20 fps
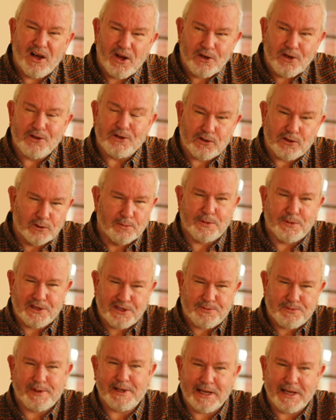Other
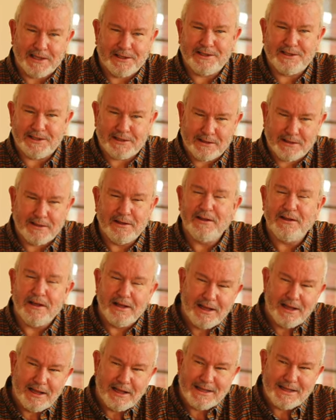companies began to
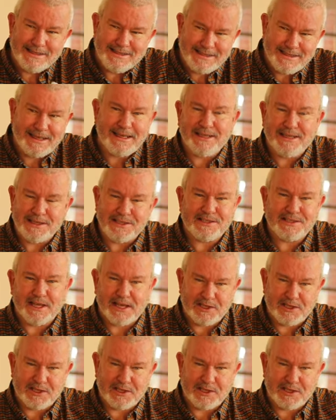see this